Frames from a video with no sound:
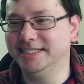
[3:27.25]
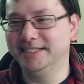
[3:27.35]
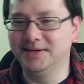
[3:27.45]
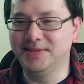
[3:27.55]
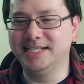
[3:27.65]
You
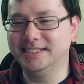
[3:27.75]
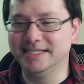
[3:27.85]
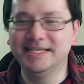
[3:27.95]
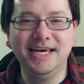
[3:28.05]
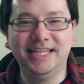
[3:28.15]
know, that's
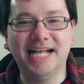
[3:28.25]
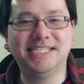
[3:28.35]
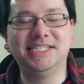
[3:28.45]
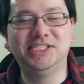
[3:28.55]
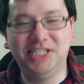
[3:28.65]
the that's
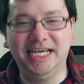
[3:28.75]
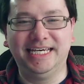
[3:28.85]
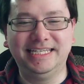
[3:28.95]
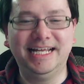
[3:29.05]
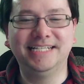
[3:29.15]
the
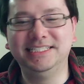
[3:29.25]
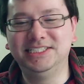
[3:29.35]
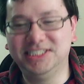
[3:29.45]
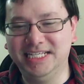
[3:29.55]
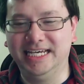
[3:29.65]
shtick. That's his
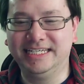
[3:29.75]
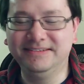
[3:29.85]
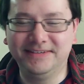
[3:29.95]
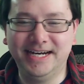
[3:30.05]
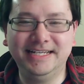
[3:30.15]
shtick,
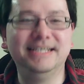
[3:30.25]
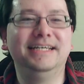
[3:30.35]
right?